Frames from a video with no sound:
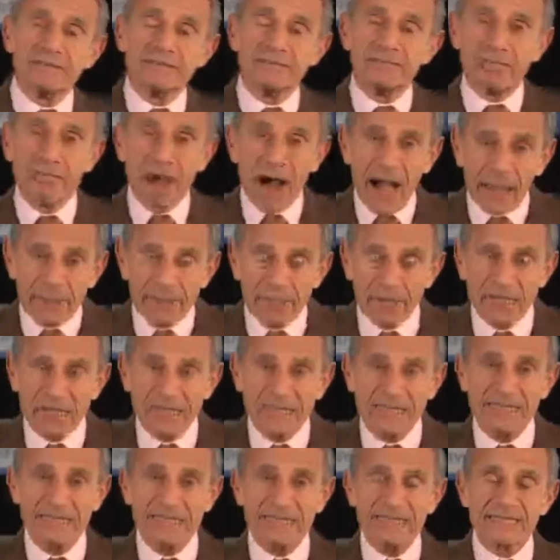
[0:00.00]
my
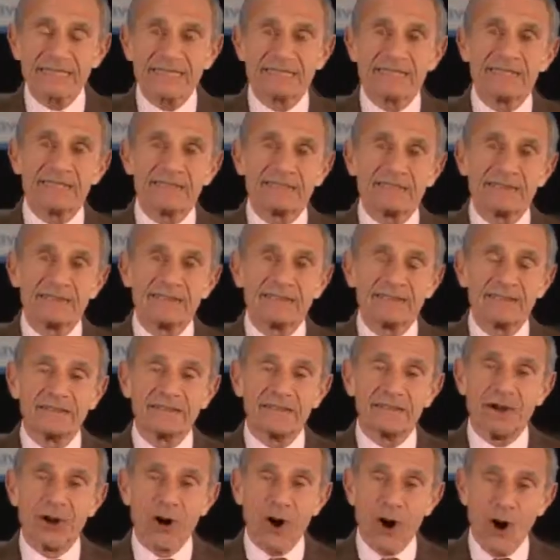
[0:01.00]
business,
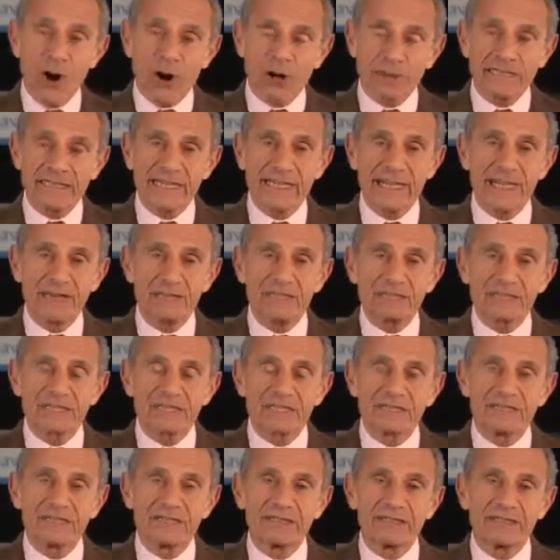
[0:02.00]
hardscapes.
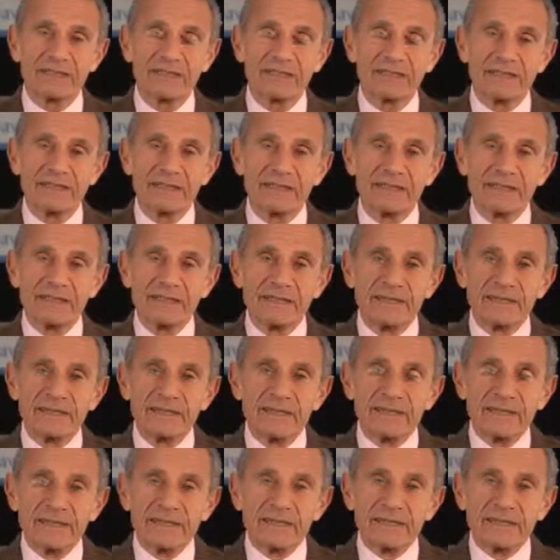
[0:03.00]

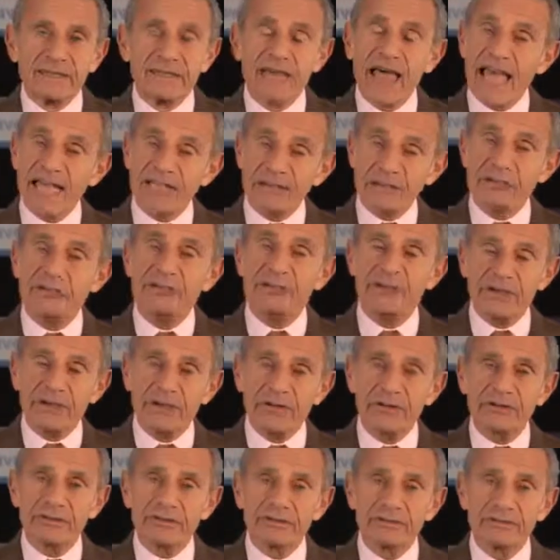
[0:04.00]
Last
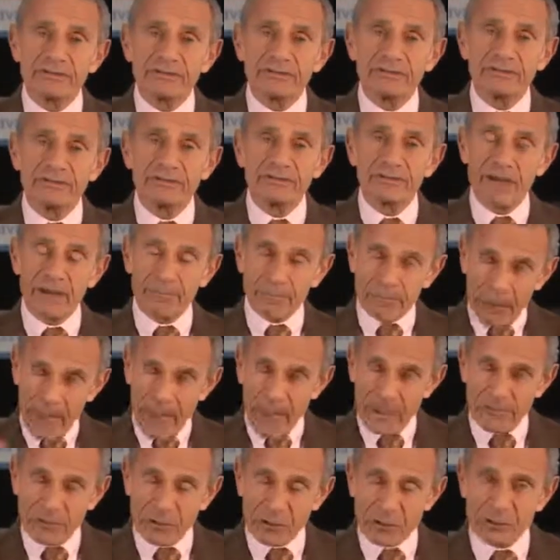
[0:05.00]
year,
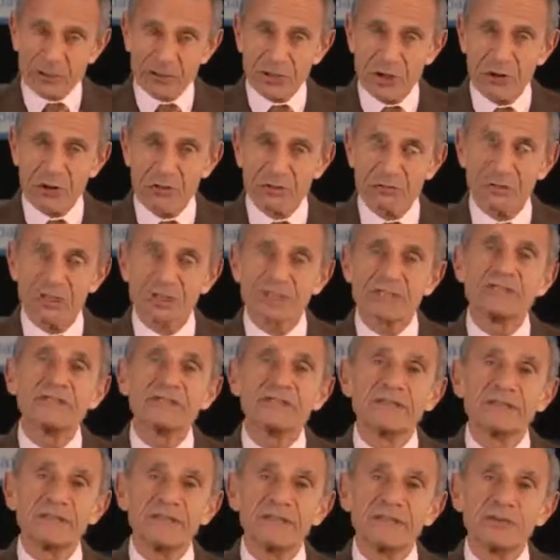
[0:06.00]
paving stones,
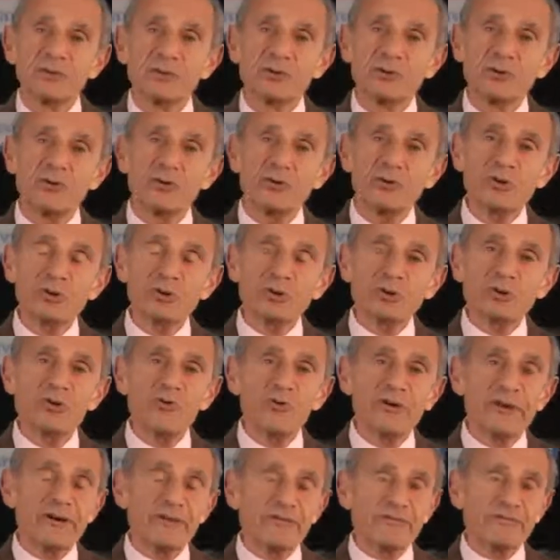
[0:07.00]

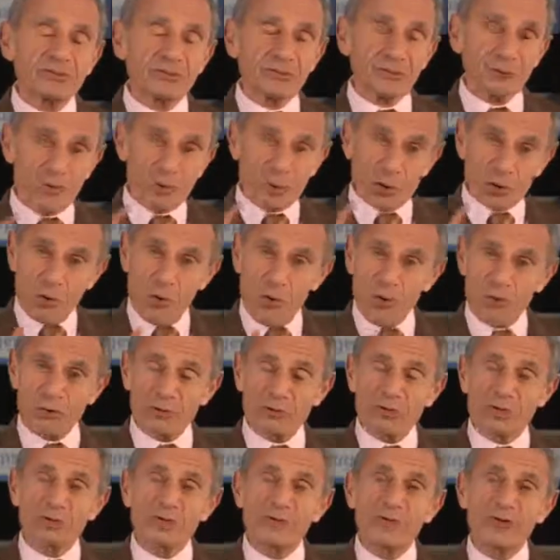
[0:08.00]

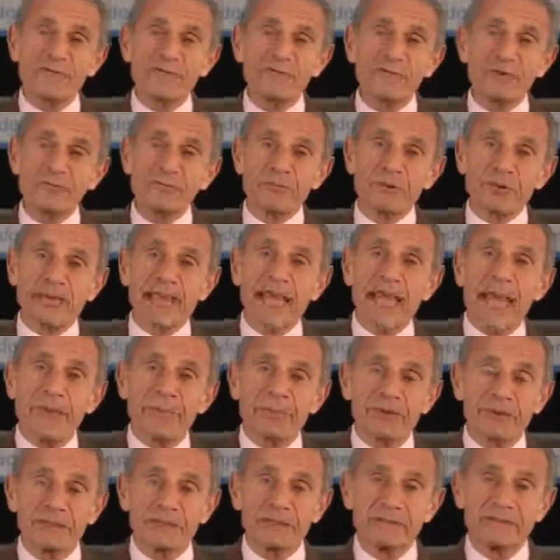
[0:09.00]
2.25 square foot per
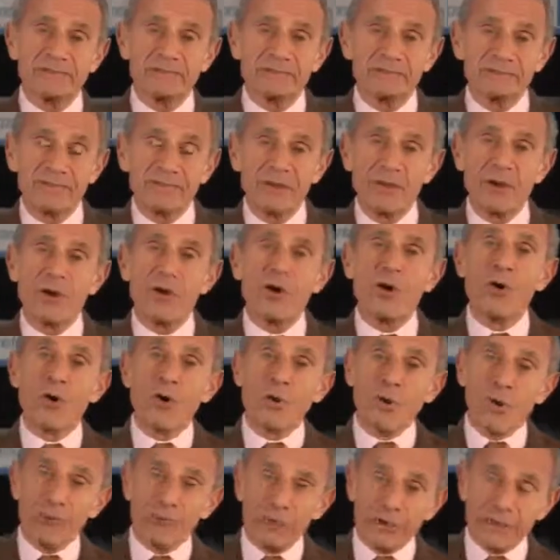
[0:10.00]
capita.
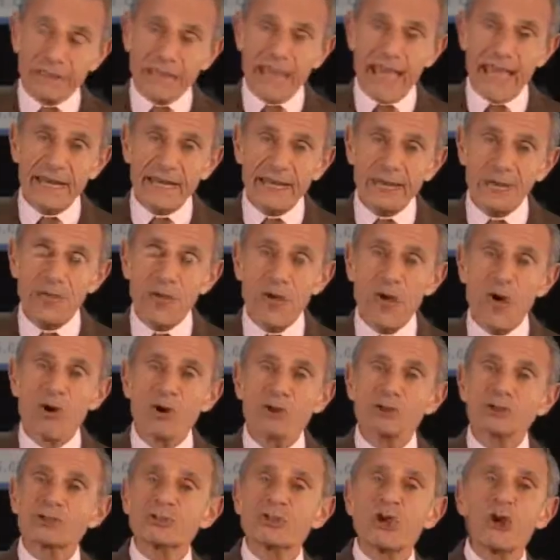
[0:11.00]
Retaining
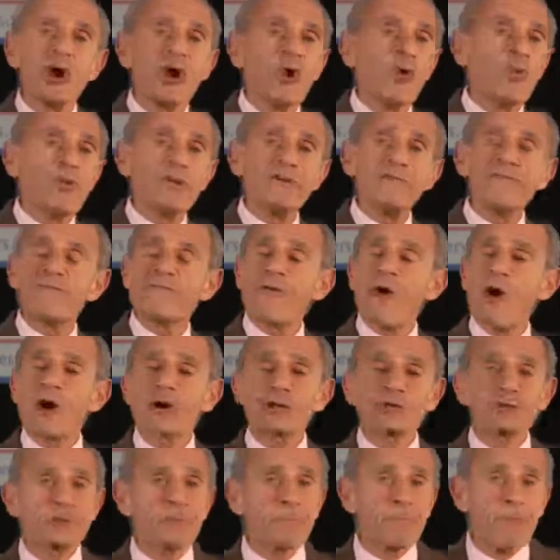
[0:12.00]
walls, we far
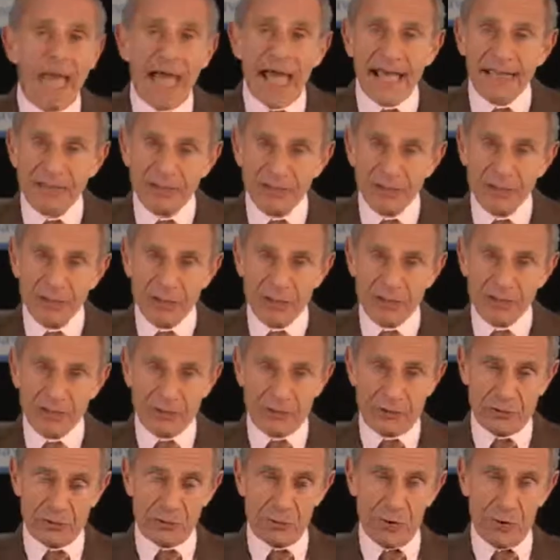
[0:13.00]
surpassed the rest
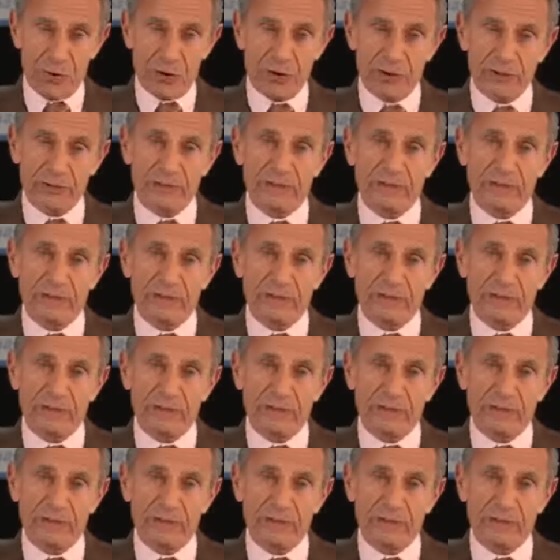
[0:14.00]
of the world.